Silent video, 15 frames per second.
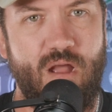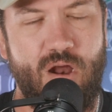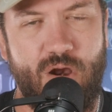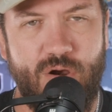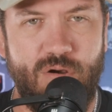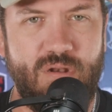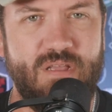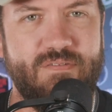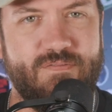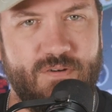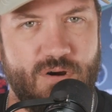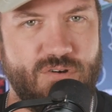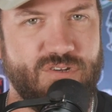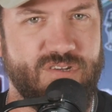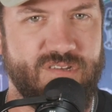early
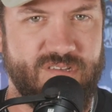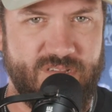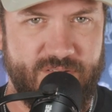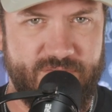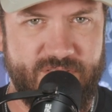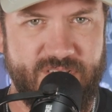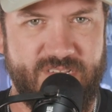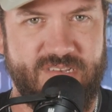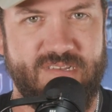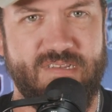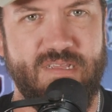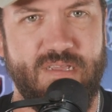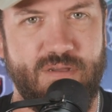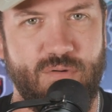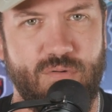versions of the
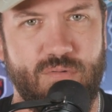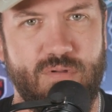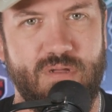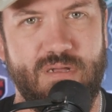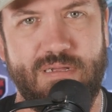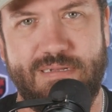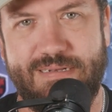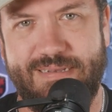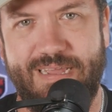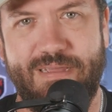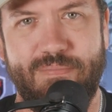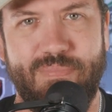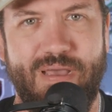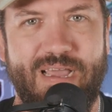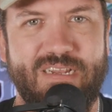steel uh, date
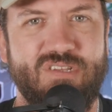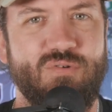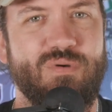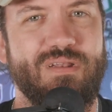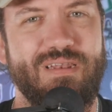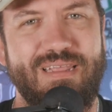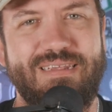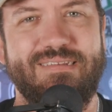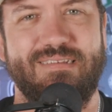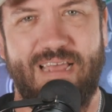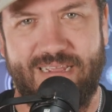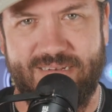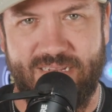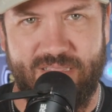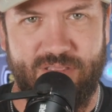back to at least
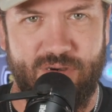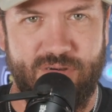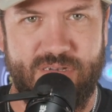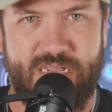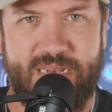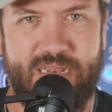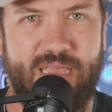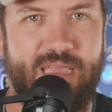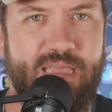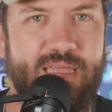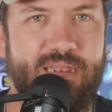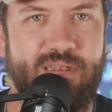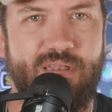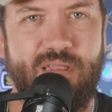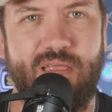nineteen thirteen,
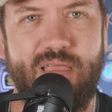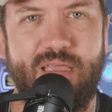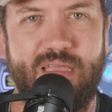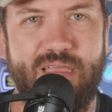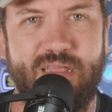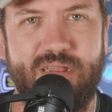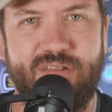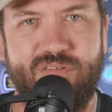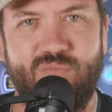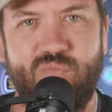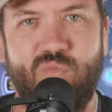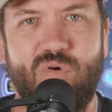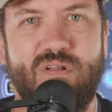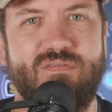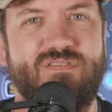and it is
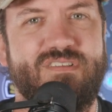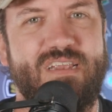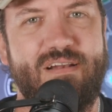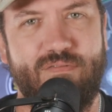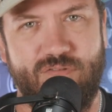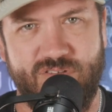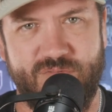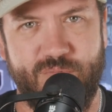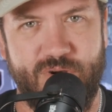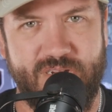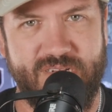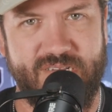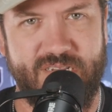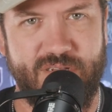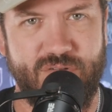one of several
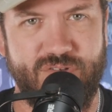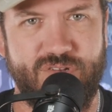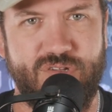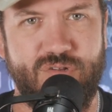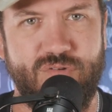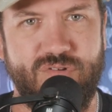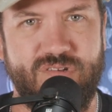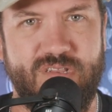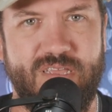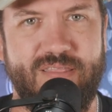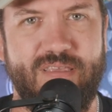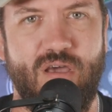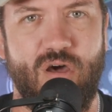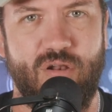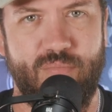spring steels used in
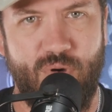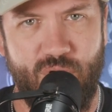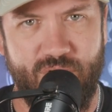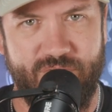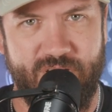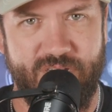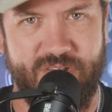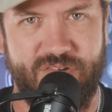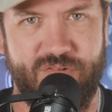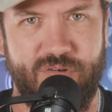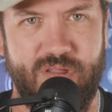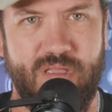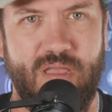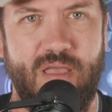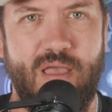the automotive
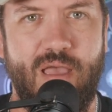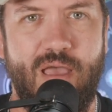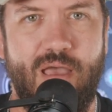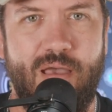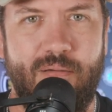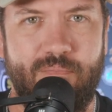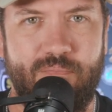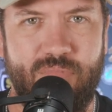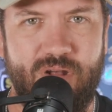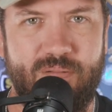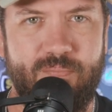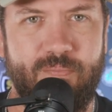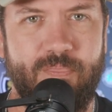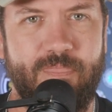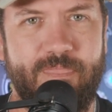industry, but
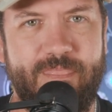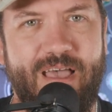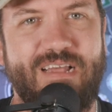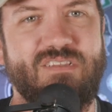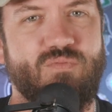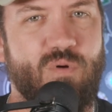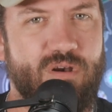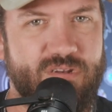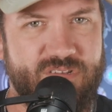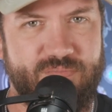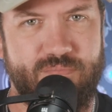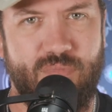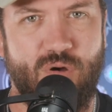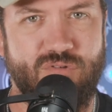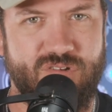that's where it's
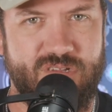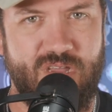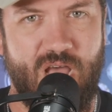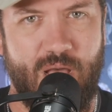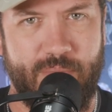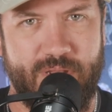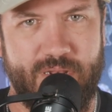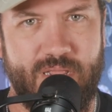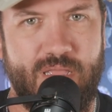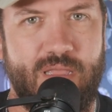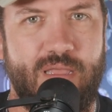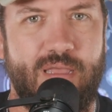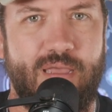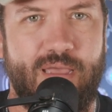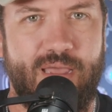most common.
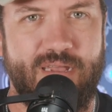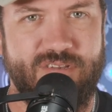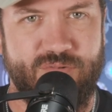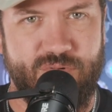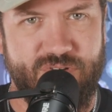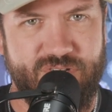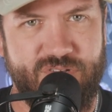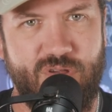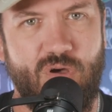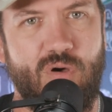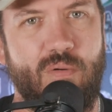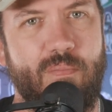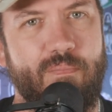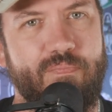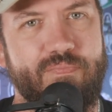As a
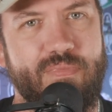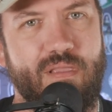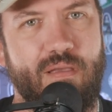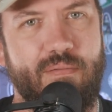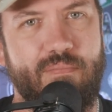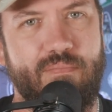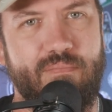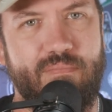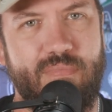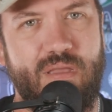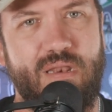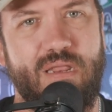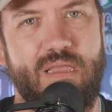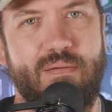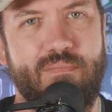result,
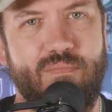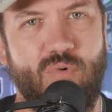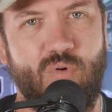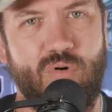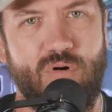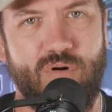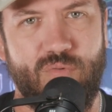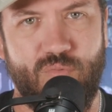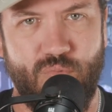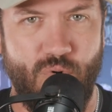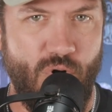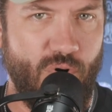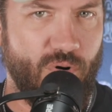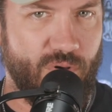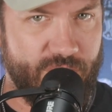many more
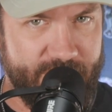rural